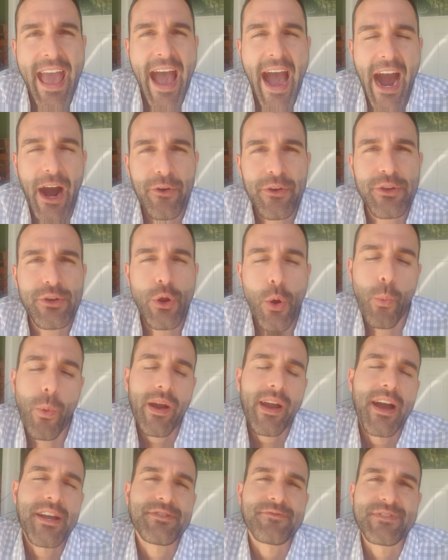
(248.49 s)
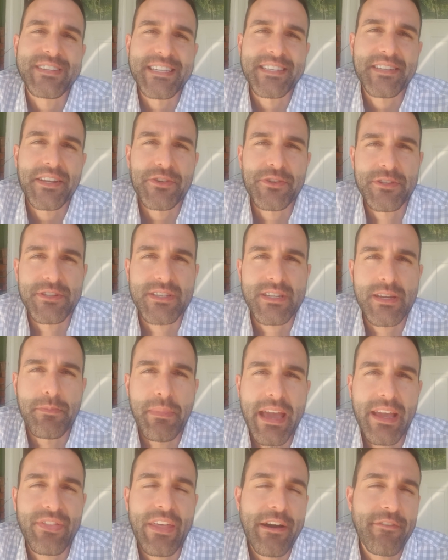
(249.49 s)
how do you know what kinds of decisions to
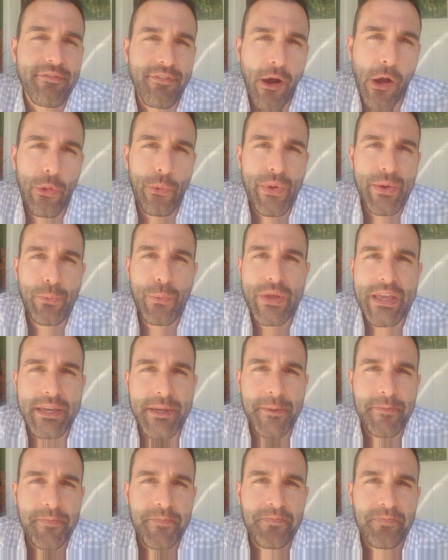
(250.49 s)
make that following week?